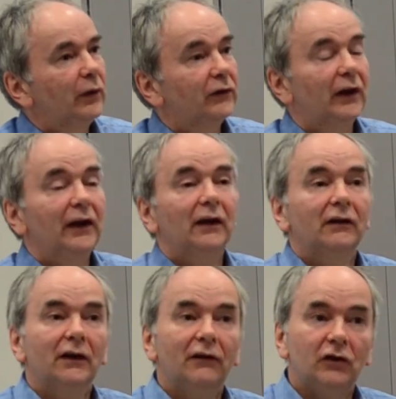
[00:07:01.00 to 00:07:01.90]
saying,
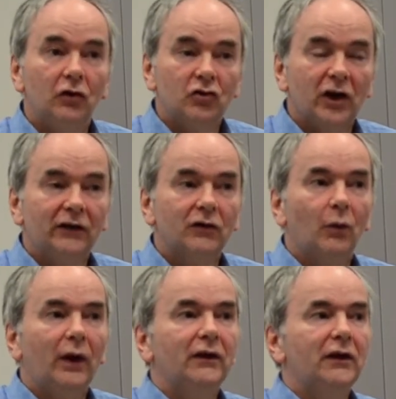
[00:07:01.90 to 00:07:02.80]
if you change the
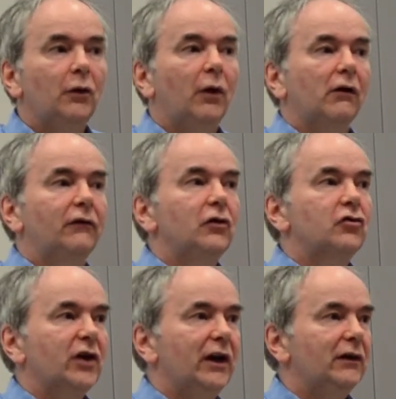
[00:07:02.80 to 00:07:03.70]
way that you are, if you
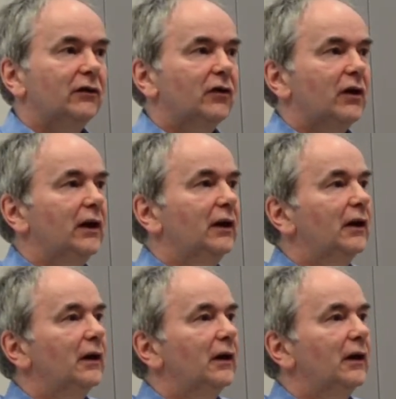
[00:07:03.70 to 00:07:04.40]
change the